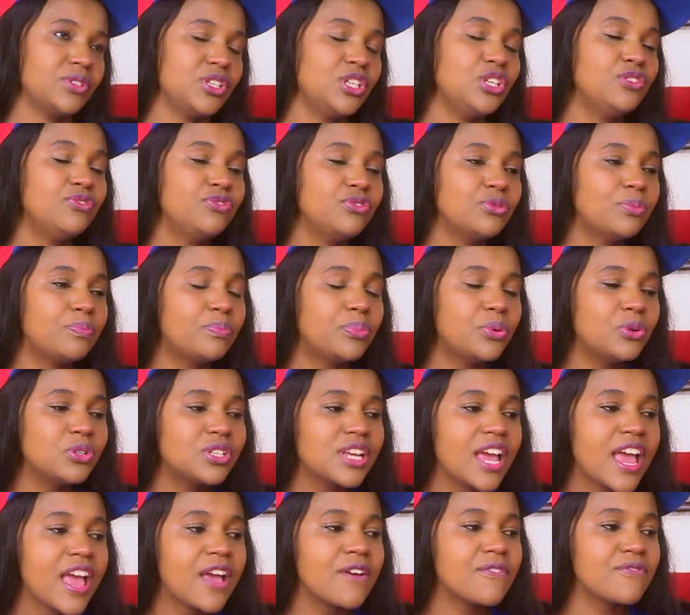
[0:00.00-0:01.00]
If you
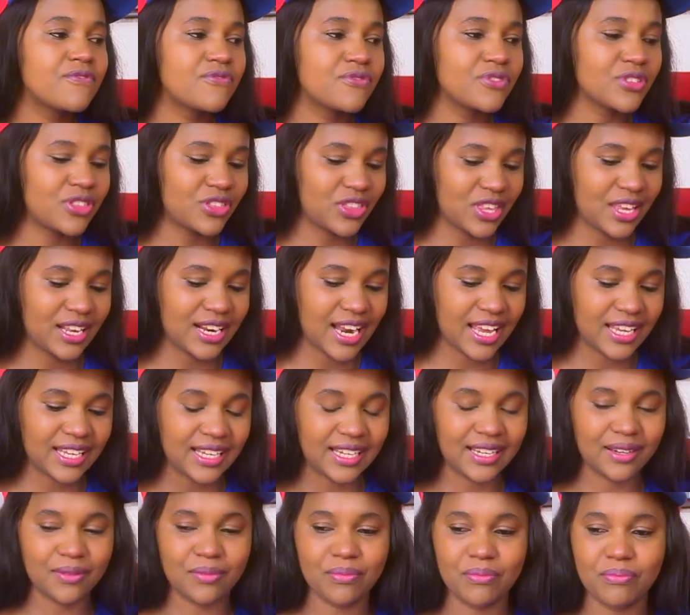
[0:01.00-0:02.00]
put everything,
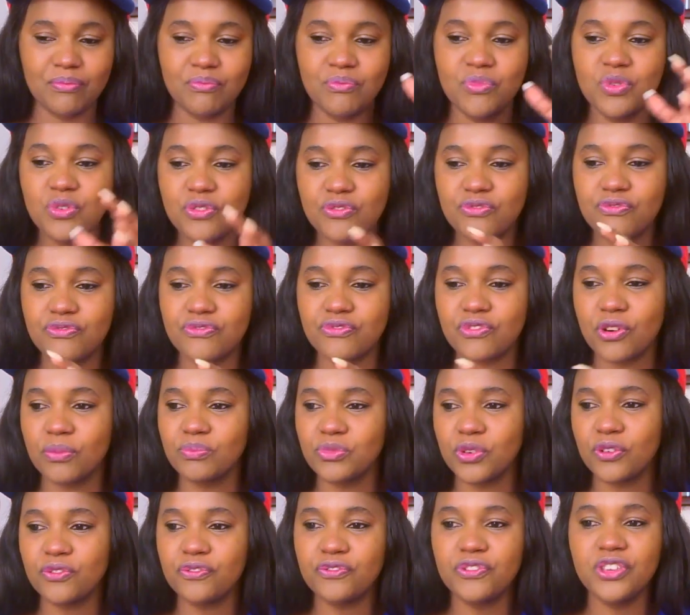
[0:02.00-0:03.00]
move
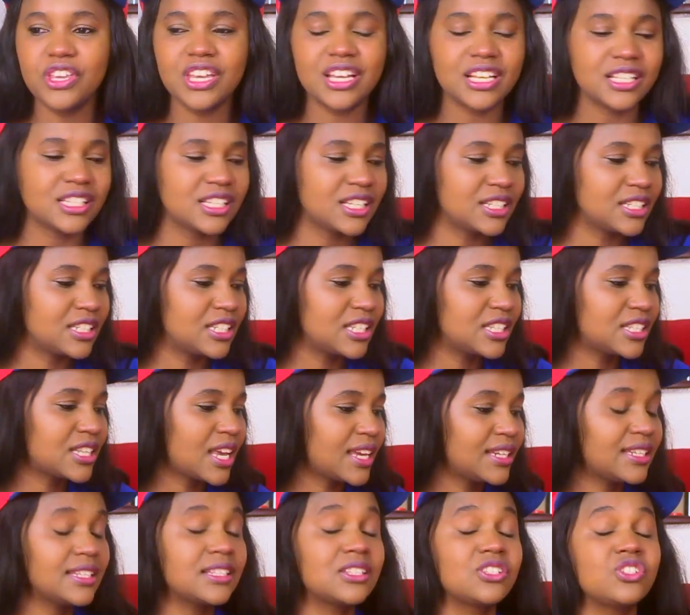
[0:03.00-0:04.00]
from your fears and
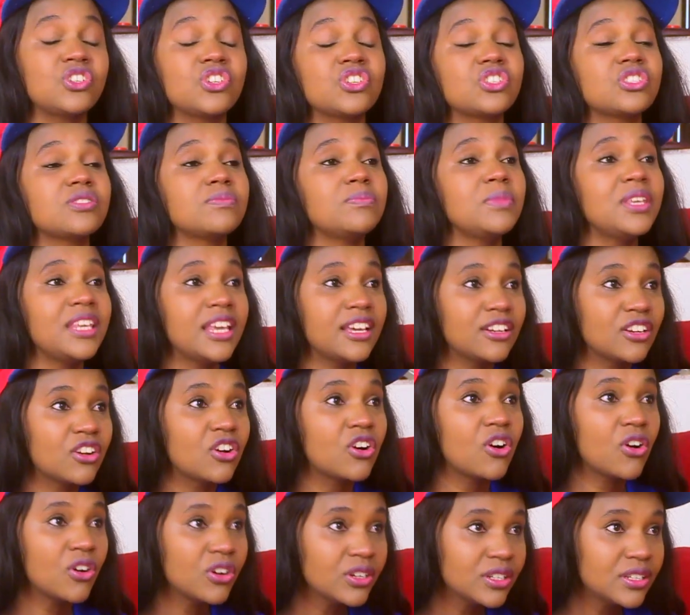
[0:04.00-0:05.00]
decide it's just me and
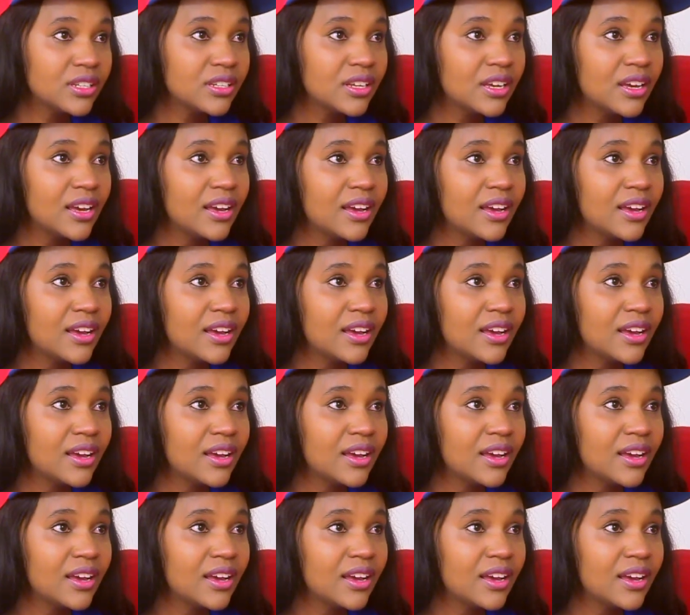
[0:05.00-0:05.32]
God,